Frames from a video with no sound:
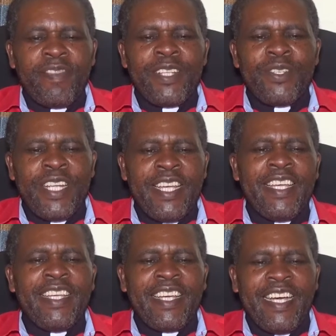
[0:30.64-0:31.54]

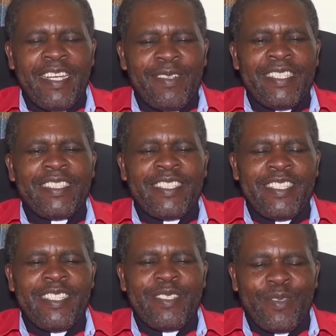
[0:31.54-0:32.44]
Today I want
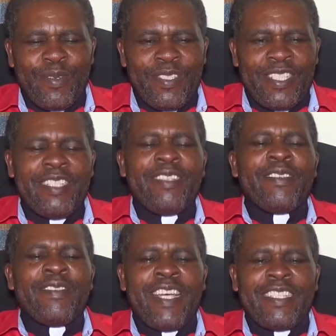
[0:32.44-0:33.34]
to
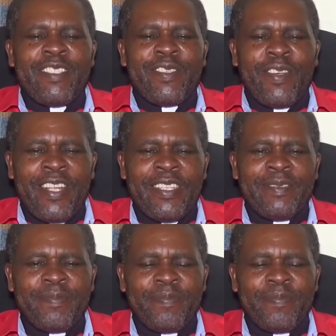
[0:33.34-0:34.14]
continue that story.